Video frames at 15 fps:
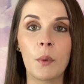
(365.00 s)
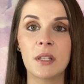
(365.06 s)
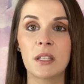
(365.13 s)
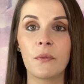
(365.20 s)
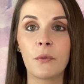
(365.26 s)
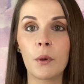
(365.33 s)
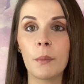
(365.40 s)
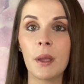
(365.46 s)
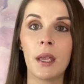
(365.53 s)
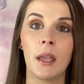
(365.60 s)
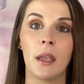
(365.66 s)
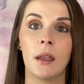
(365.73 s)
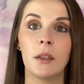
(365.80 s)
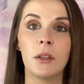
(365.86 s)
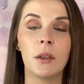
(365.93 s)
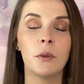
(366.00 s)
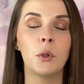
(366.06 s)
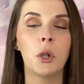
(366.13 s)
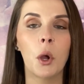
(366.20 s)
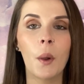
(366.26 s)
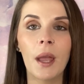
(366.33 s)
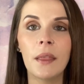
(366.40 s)
wasn't for me, you
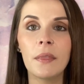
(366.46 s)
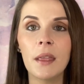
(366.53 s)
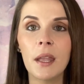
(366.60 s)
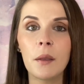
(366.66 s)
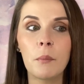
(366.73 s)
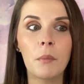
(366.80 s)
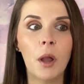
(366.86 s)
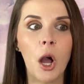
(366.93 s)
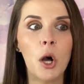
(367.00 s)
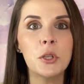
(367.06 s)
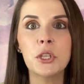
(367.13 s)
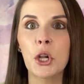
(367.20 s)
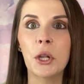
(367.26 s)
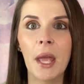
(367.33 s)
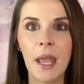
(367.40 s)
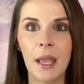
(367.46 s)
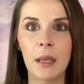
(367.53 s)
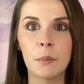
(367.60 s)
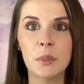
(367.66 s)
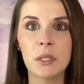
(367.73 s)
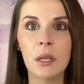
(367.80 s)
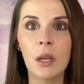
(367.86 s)
know, and then calls her
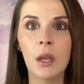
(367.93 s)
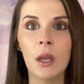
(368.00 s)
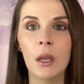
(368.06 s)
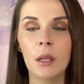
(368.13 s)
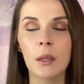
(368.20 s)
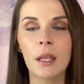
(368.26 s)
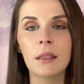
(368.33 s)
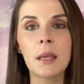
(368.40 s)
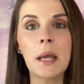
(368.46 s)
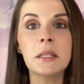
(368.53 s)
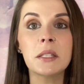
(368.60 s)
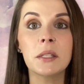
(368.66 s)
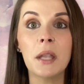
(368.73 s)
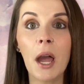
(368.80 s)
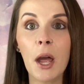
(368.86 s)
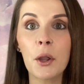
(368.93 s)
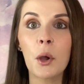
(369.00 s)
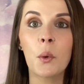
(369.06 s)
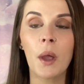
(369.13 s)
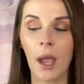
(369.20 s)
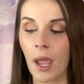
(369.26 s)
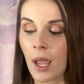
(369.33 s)
names. Like, that's not
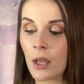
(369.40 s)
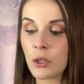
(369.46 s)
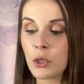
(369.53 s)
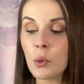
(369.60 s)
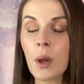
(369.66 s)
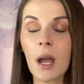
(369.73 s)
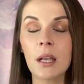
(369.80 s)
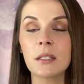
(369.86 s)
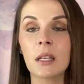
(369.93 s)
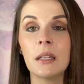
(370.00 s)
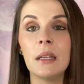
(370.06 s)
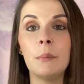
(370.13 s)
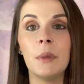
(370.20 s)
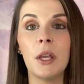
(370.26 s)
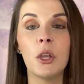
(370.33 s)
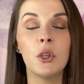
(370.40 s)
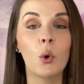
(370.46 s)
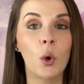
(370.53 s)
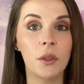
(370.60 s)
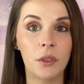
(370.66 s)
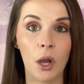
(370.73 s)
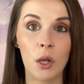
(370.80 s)
okay. You guys leave me
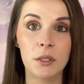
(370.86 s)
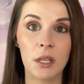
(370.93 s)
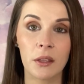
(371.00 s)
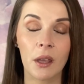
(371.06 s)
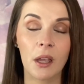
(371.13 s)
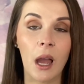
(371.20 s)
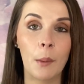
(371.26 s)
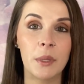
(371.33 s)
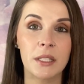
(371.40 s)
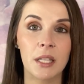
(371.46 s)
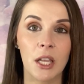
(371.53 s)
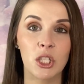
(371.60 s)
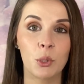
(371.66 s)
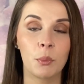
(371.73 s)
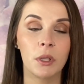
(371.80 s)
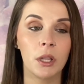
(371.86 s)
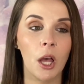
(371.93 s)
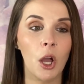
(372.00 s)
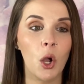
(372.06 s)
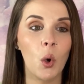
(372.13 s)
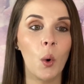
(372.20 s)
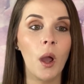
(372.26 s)
your thoughts in the comment section
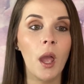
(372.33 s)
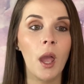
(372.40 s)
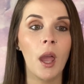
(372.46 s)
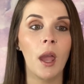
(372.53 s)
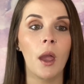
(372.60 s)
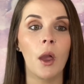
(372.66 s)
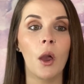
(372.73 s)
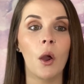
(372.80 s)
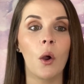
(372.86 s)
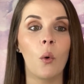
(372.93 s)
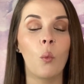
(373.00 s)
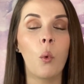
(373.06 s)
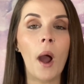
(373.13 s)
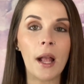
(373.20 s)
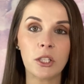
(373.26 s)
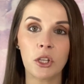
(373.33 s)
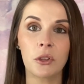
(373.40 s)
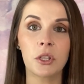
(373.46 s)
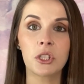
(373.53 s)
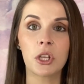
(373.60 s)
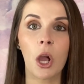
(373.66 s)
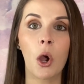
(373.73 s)
below. Watching
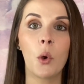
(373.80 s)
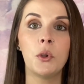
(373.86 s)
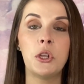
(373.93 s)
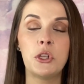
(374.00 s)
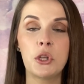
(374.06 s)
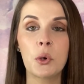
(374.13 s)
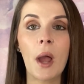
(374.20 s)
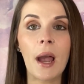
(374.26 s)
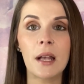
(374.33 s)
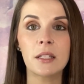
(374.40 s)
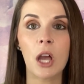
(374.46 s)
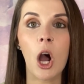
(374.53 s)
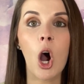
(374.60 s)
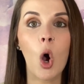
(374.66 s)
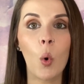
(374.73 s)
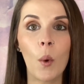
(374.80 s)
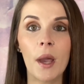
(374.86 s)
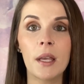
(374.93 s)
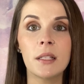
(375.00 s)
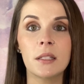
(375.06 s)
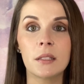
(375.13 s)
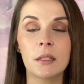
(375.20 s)
the show, did you guys
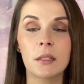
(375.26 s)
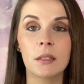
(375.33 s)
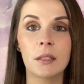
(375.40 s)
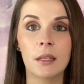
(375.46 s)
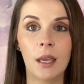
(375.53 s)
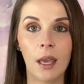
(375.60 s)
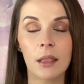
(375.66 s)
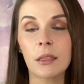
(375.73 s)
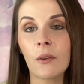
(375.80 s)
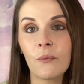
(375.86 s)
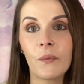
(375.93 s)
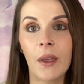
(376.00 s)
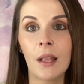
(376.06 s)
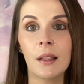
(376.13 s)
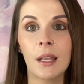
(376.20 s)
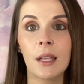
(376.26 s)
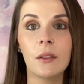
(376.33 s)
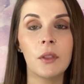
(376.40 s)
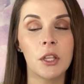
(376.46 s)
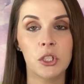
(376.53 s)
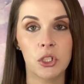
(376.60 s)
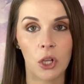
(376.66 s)
always get the feeling
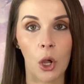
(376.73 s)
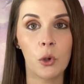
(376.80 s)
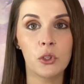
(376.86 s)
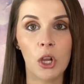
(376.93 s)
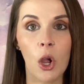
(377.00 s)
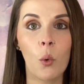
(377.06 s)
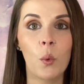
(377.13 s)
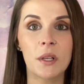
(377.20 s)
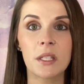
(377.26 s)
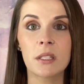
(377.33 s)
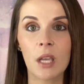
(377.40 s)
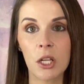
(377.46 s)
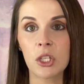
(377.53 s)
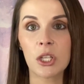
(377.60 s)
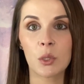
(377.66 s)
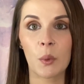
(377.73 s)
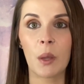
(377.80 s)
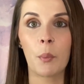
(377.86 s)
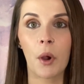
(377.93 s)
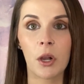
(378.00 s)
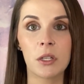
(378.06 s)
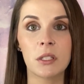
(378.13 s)
that JoJo was such a
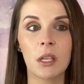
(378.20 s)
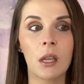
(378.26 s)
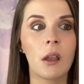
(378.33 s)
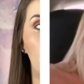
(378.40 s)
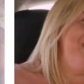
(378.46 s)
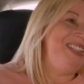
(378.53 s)
sweet person and